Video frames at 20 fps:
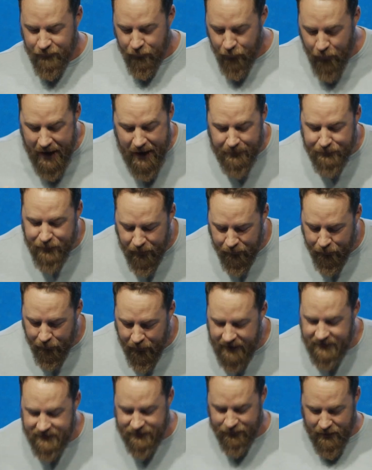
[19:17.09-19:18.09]
Wrap your
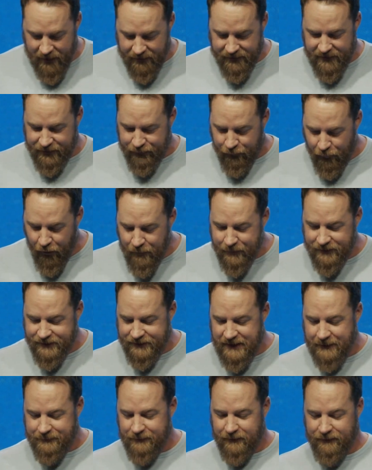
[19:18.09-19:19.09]
brains around this
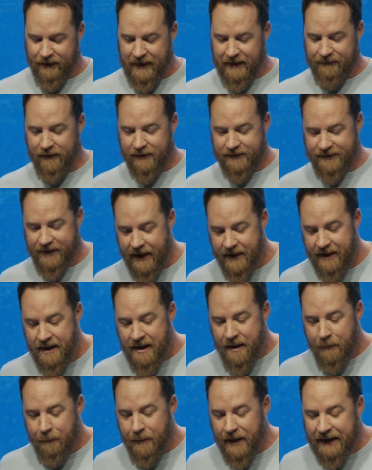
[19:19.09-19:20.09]
Romans chapter 5 verse
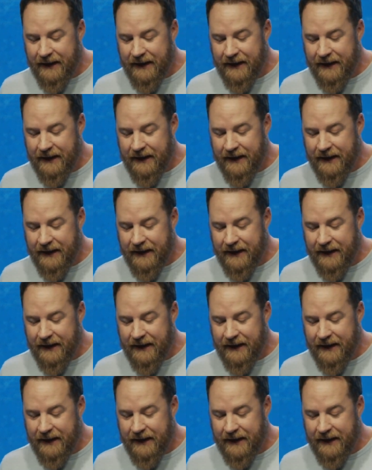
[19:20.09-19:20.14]
8.